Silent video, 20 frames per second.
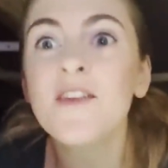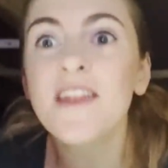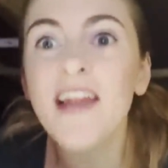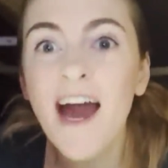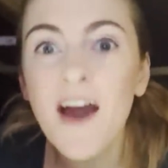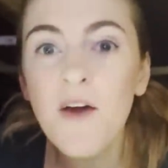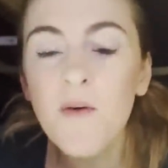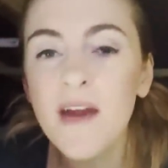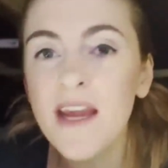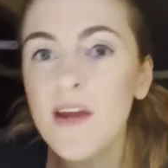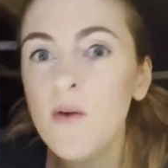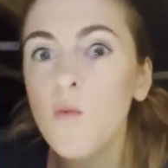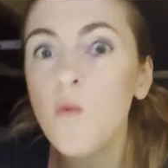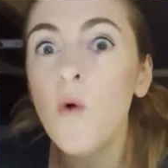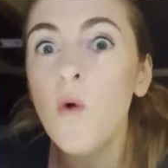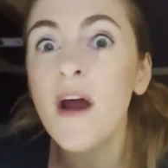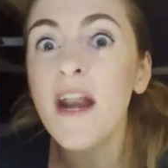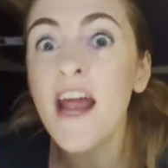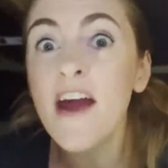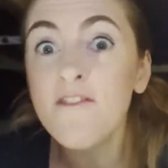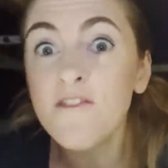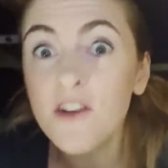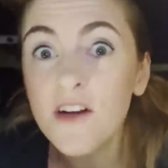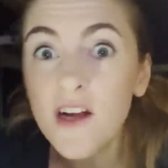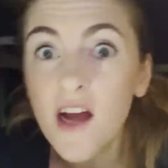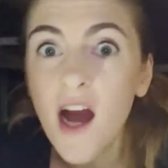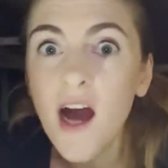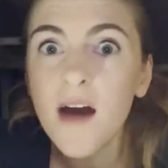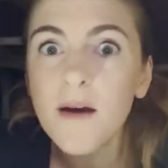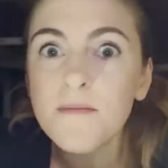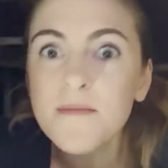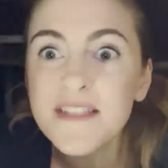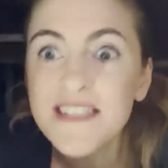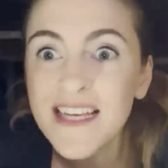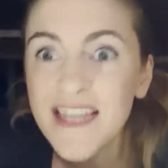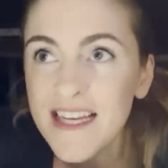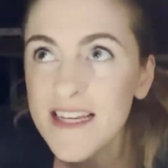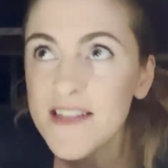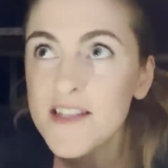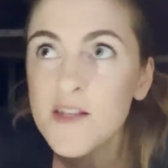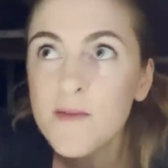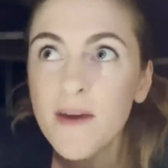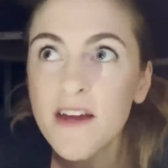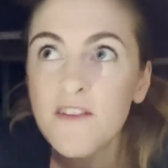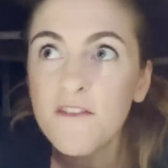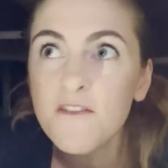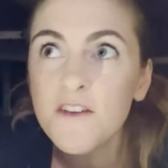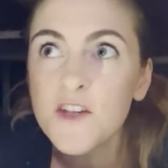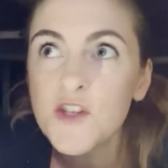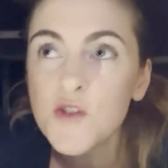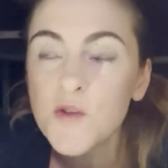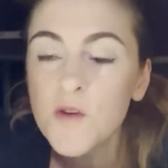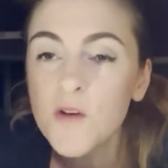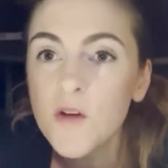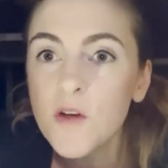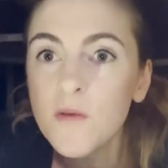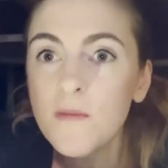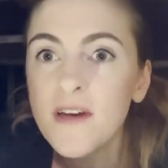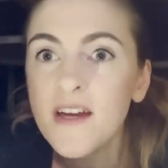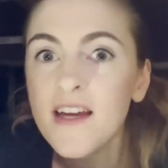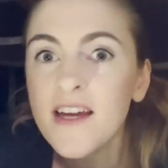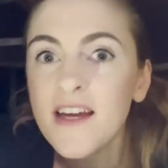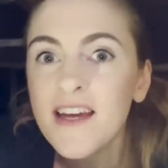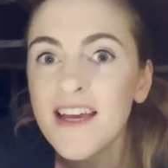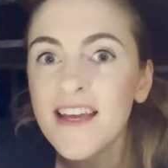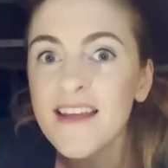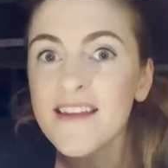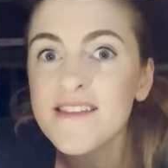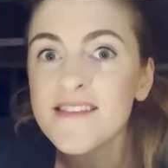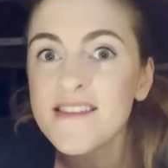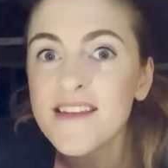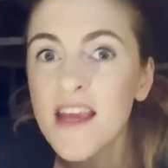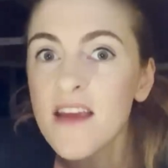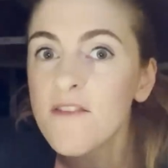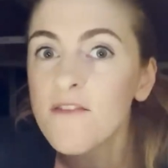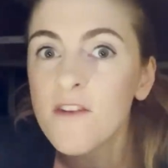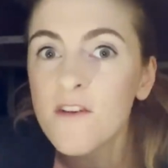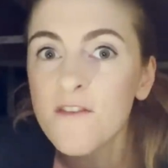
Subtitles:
that way, whatever comes into my fish room is safe for